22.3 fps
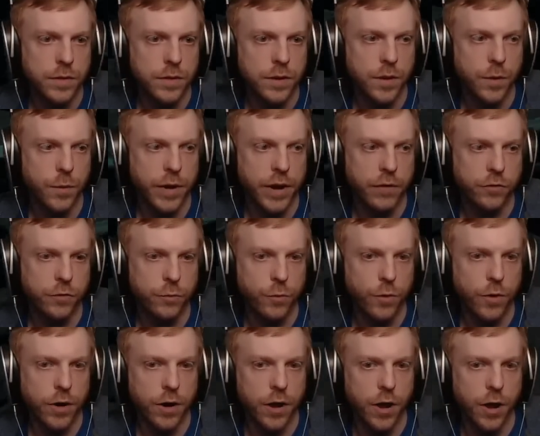we're gonna have to
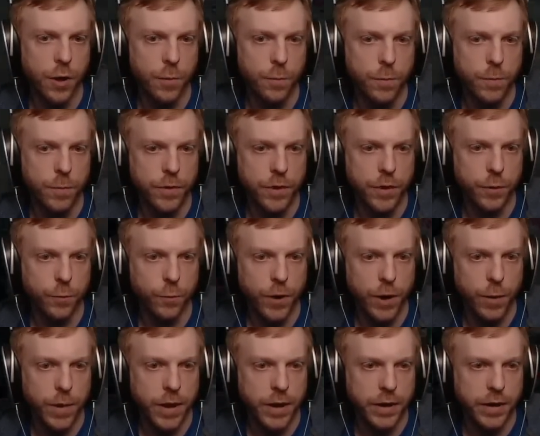run up and then
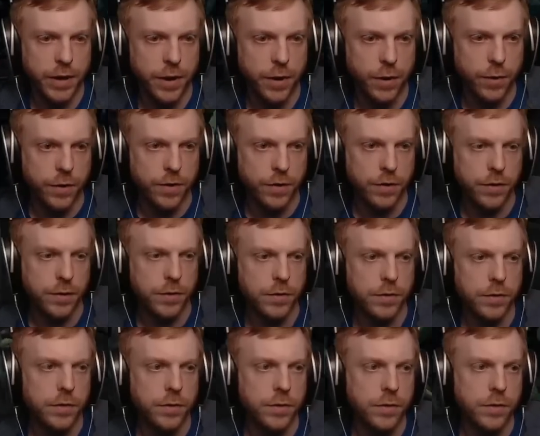right back down.
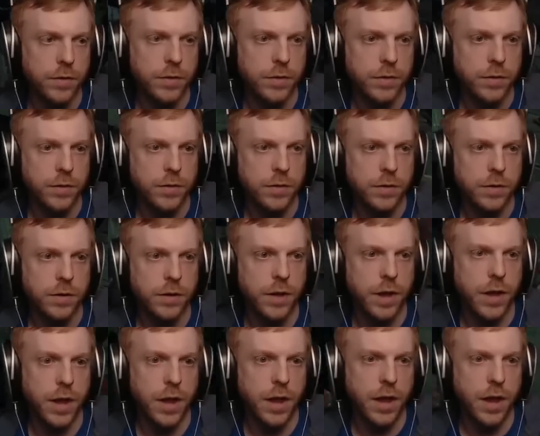
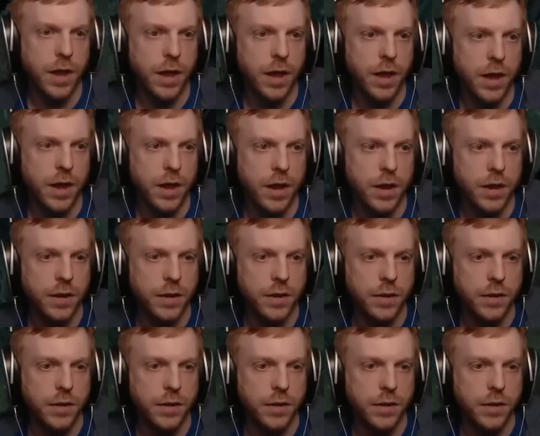Yay!